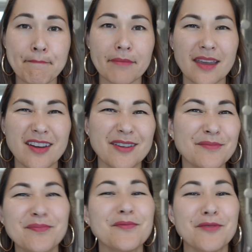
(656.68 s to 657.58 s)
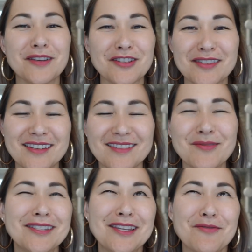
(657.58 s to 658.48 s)
you know,
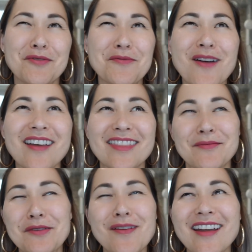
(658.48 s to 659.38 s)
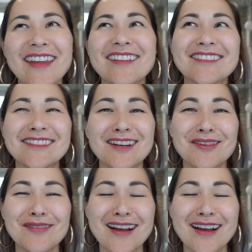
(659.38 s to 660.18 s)
we see what we want and then we want it. So